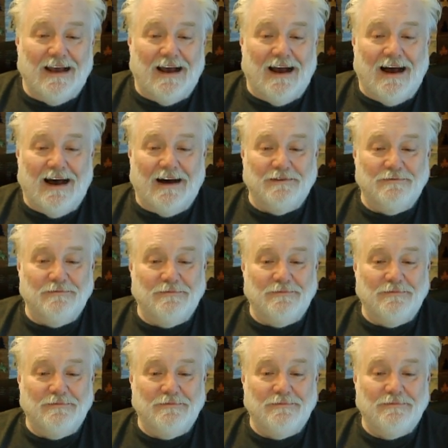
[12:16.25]

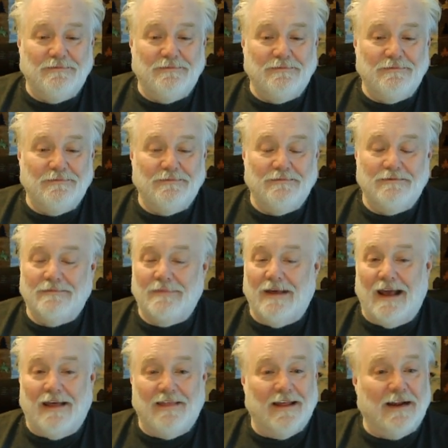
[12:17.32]
um,
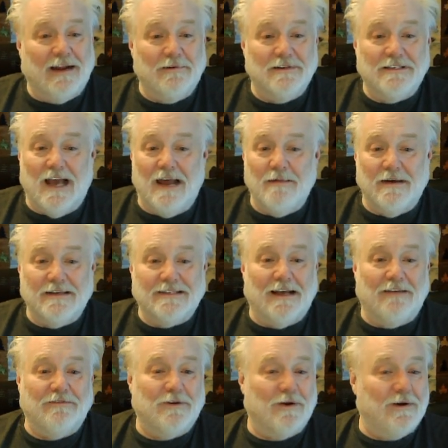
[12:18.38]
and then i resigned
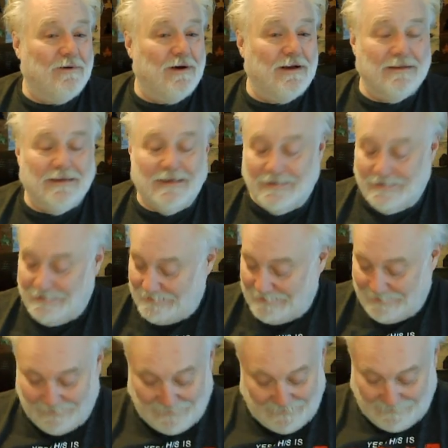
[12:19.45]
myself to it well
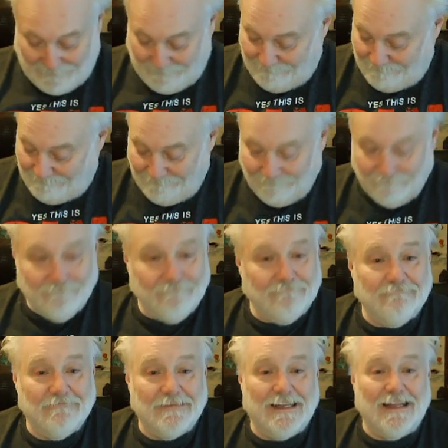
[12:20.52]
it's
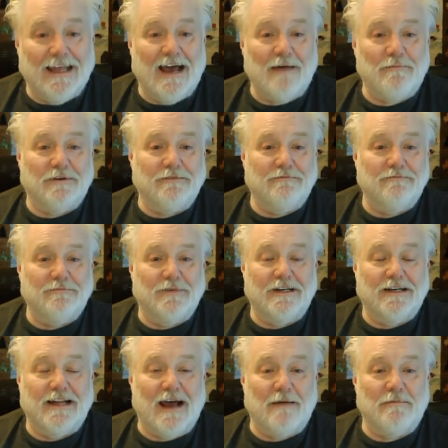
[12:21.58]
It'll happen when
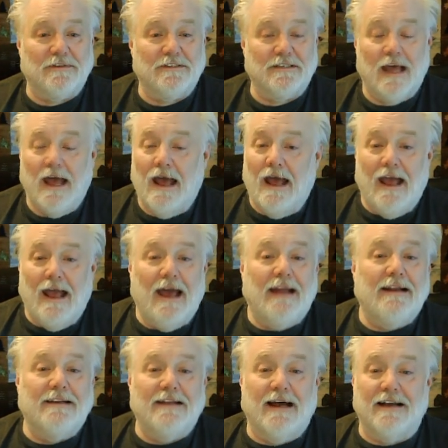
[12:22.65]
it happens,
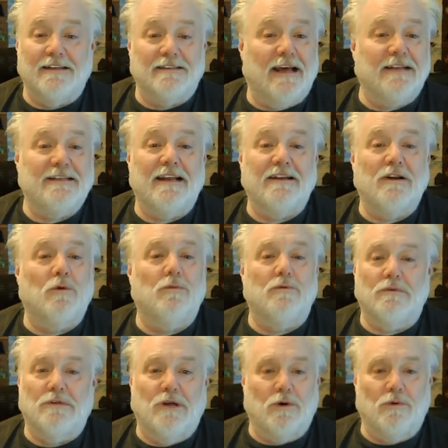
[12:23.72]
and it does. I take
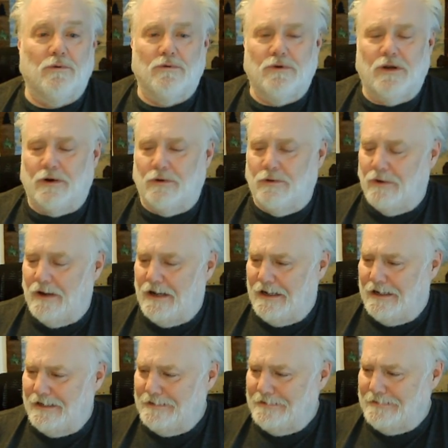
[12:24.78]
no no no
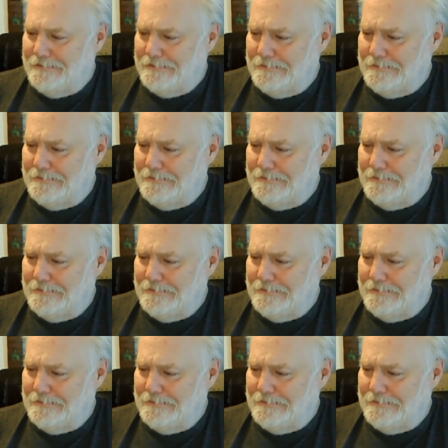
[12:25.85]
uh,